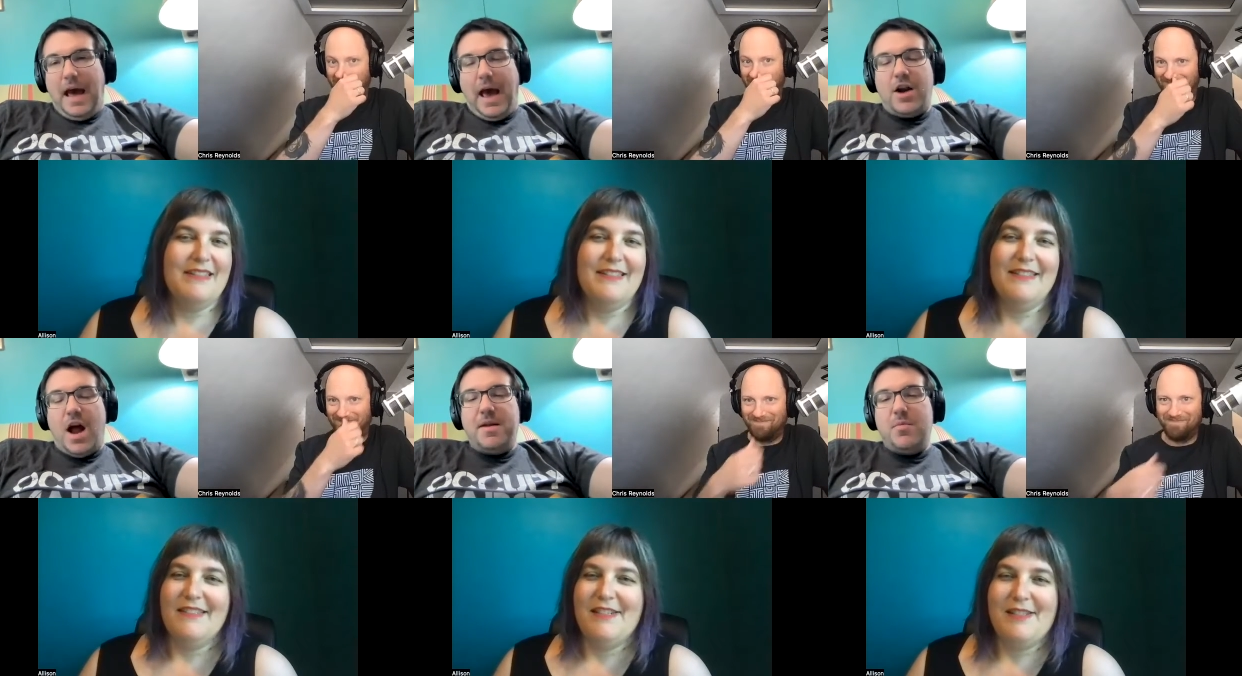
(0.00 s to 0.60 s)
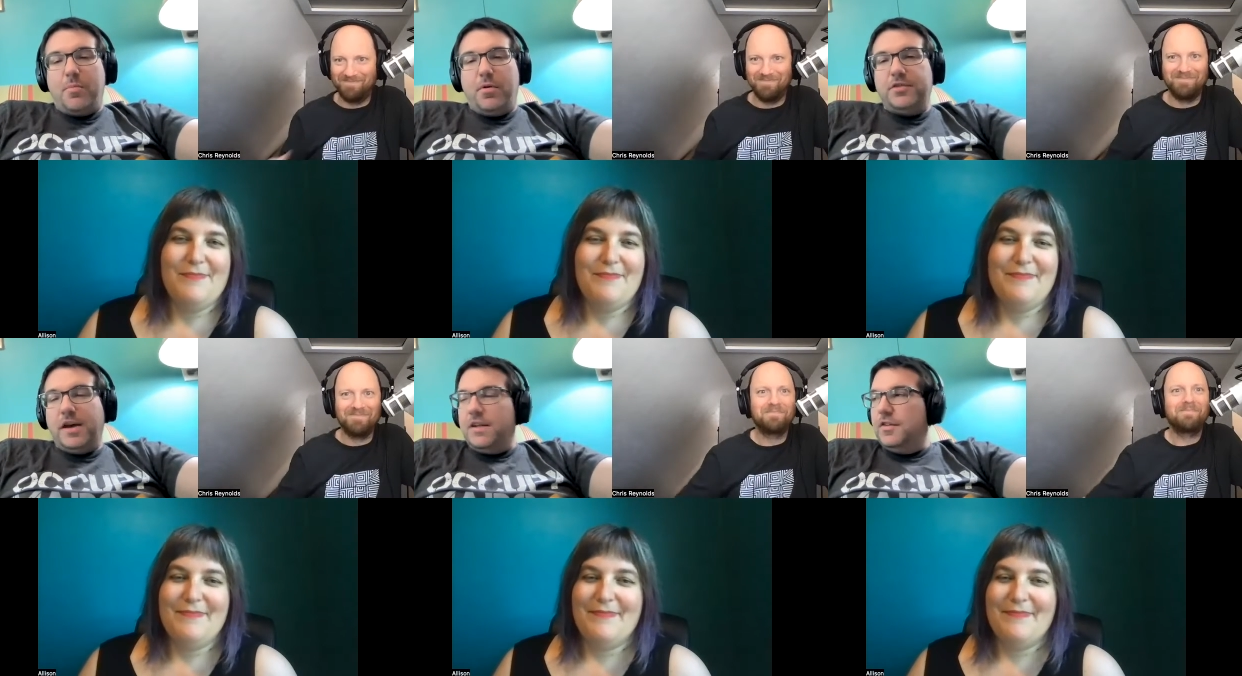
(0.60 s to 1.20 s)
Speaker 1: I don't know how many more
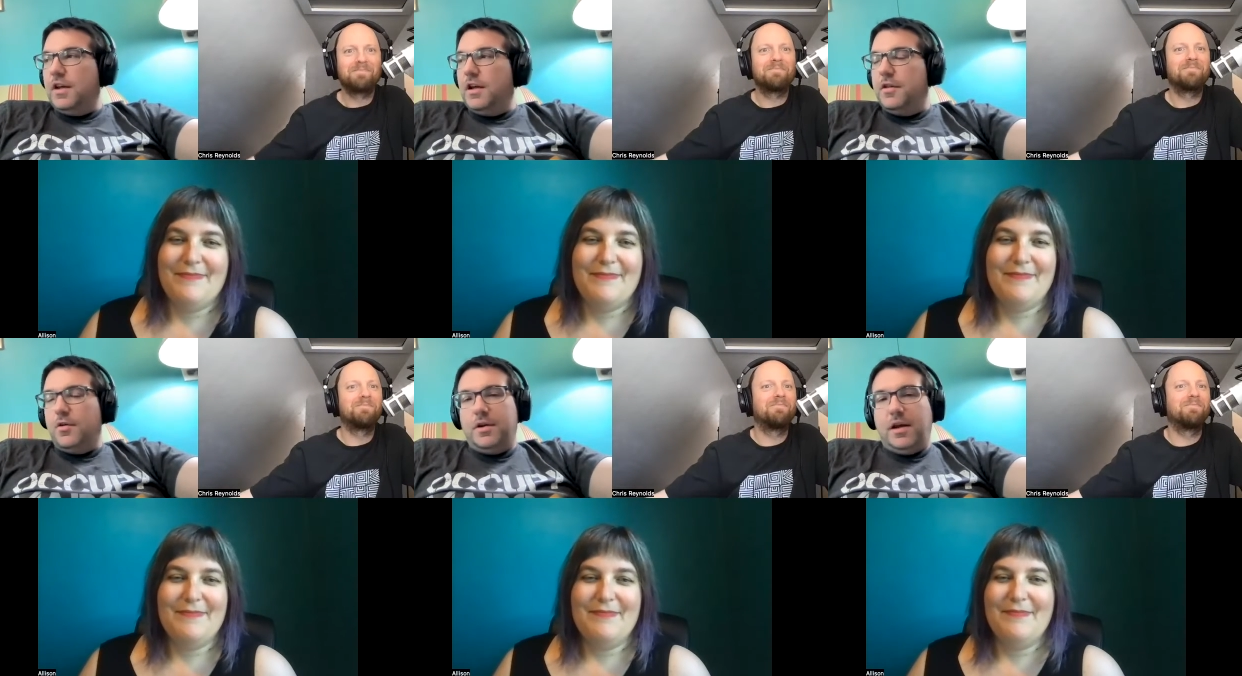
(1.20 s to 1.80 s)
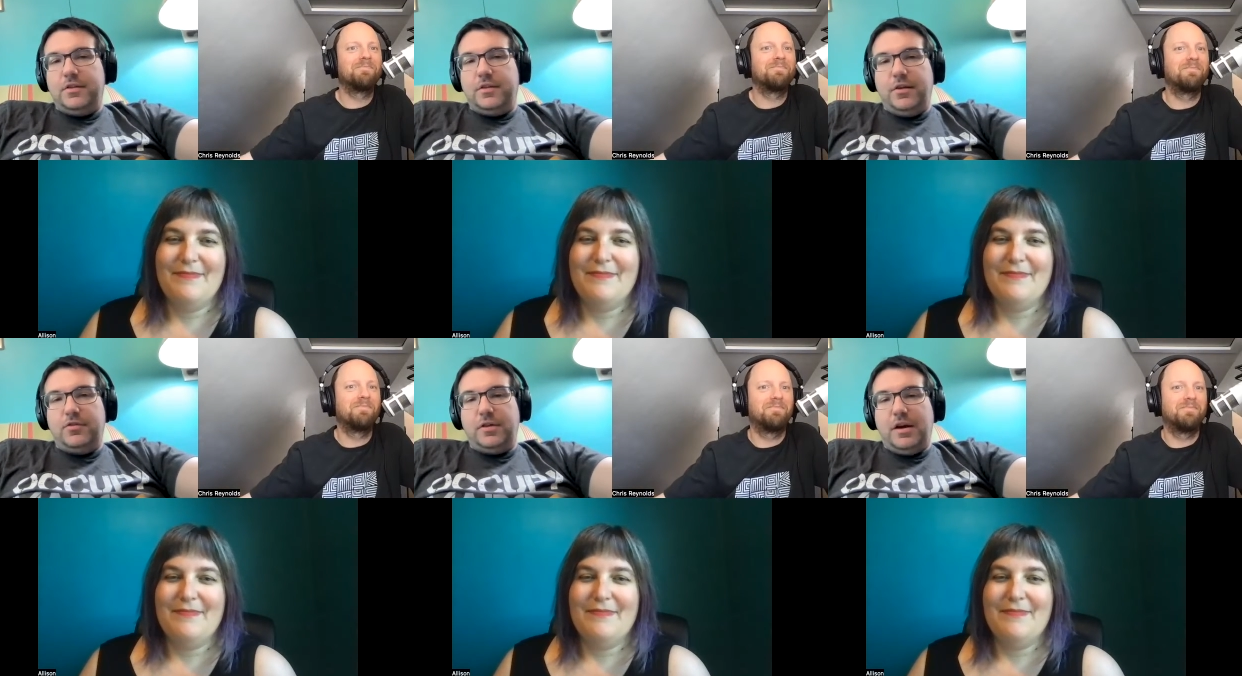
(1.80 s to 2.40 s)
books I can stand though in NASA
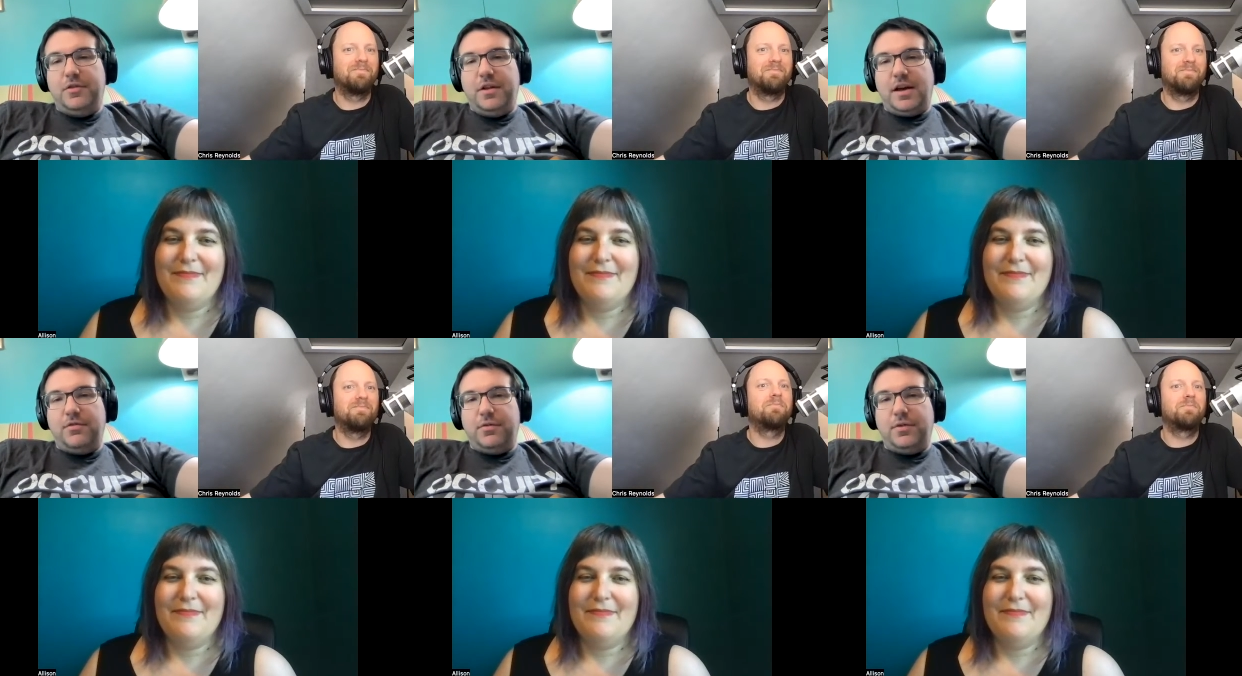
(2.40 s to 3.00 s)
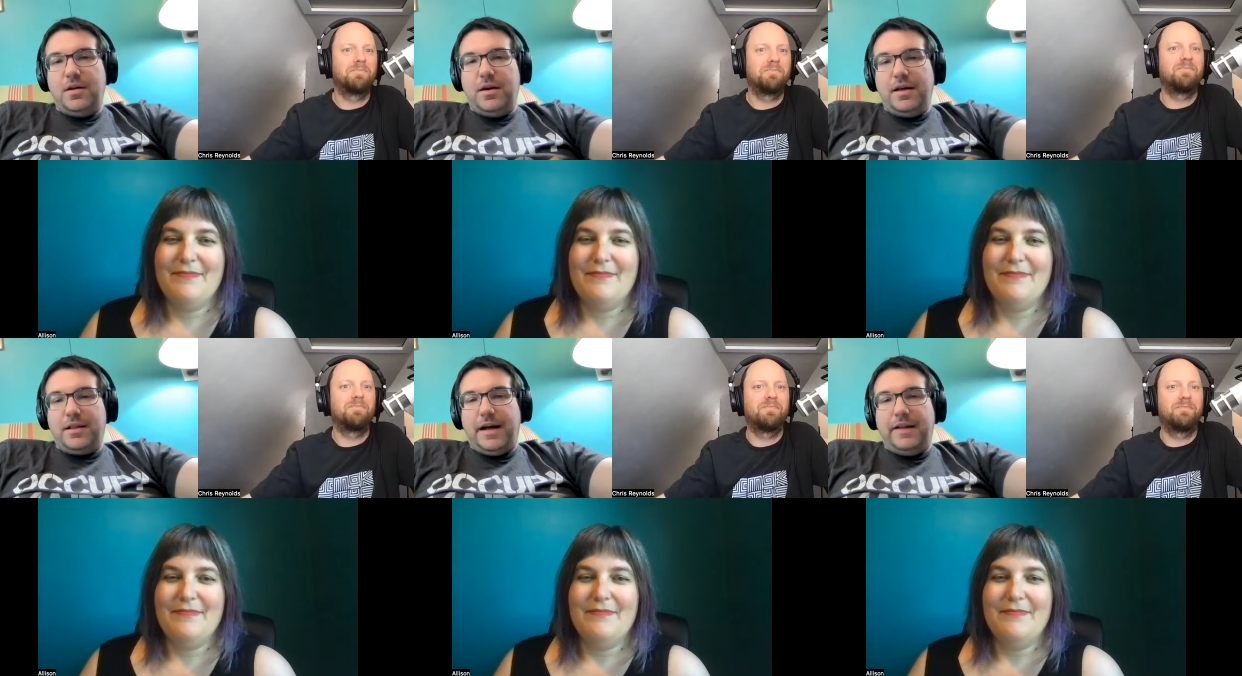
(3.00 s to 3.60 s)
history. I feel like I've
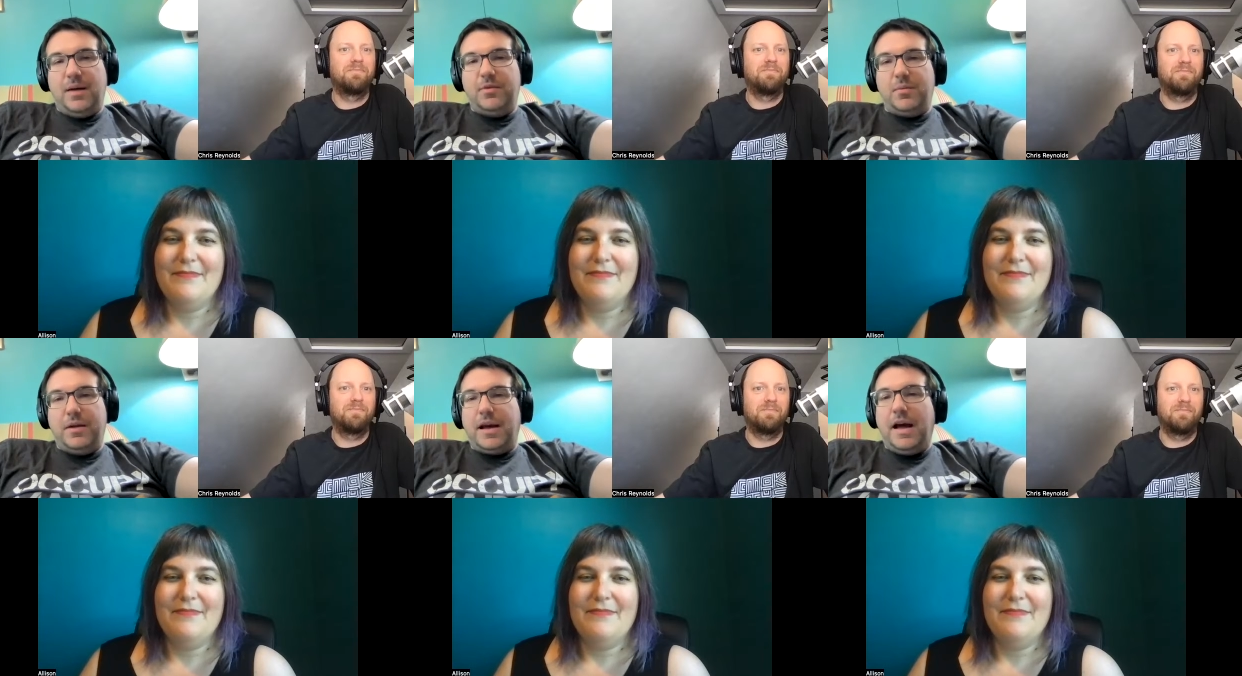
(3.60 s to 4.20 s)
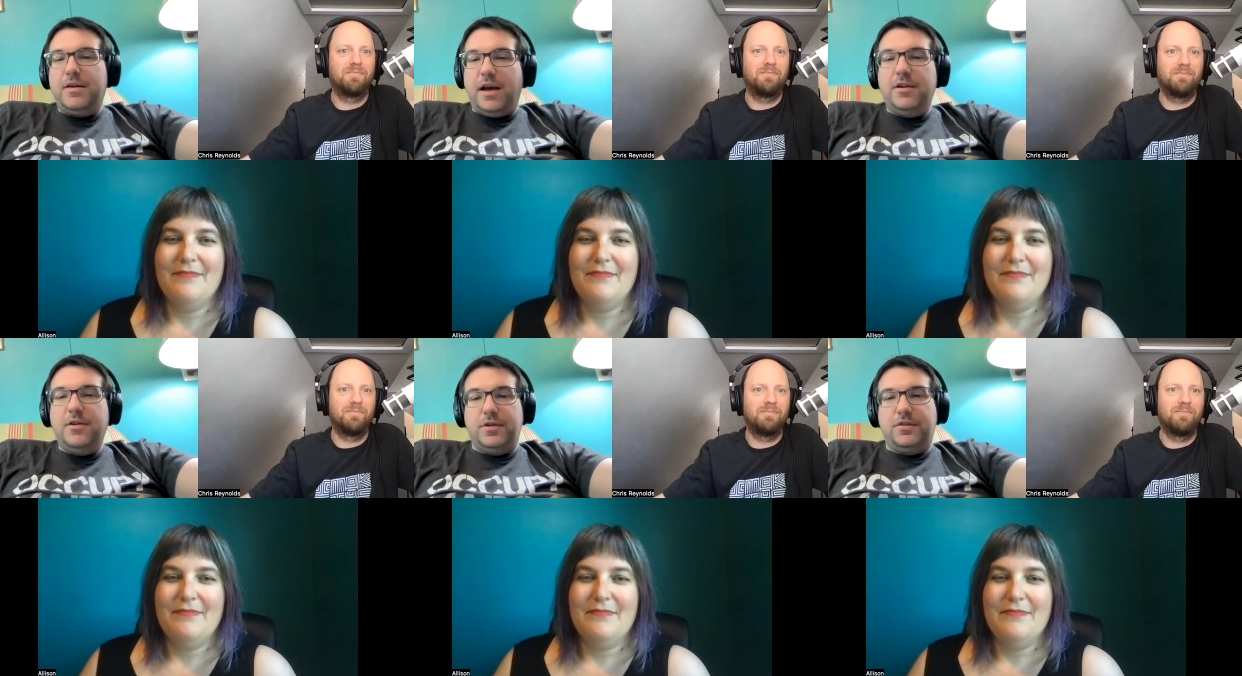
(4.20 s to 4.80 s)
like a lot of times I'm like I, I
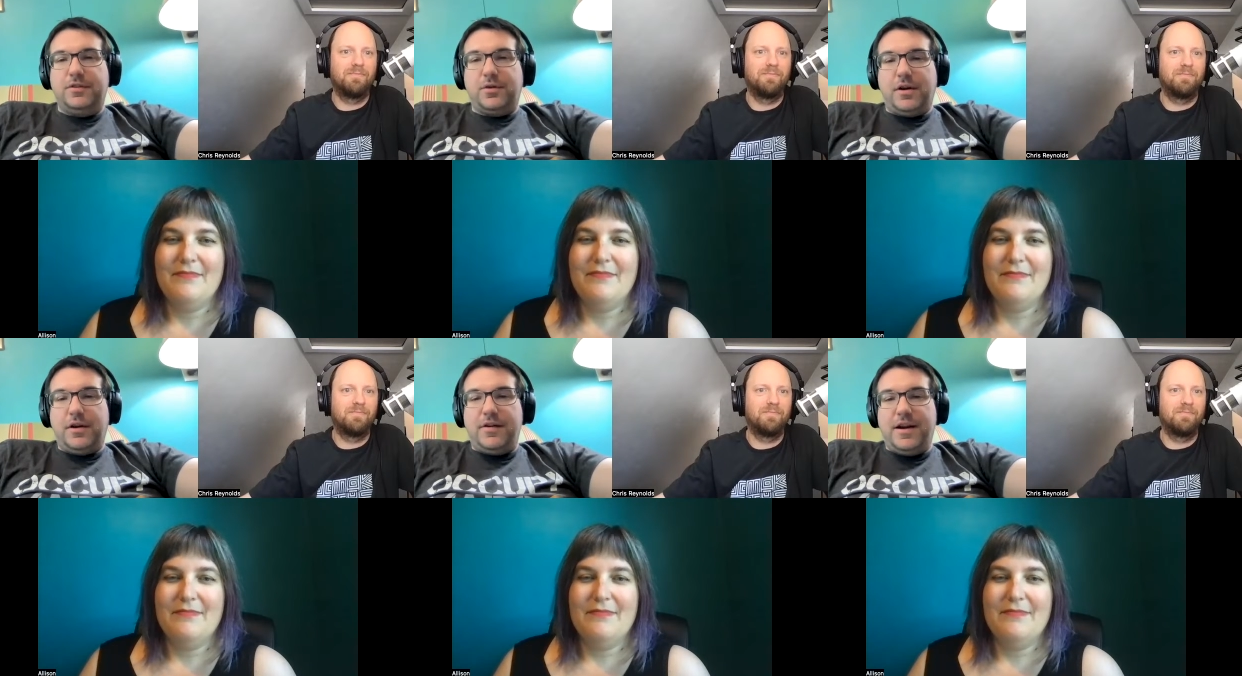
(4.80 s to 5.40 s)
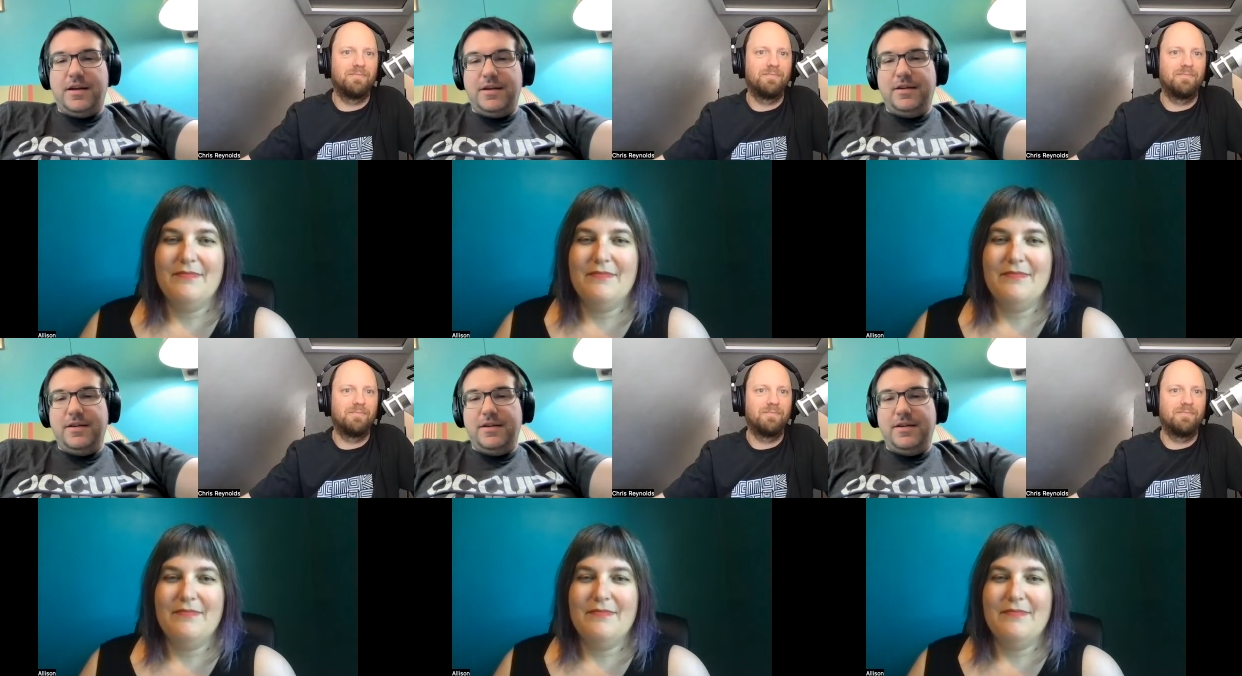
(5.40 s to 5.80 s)
know this story already.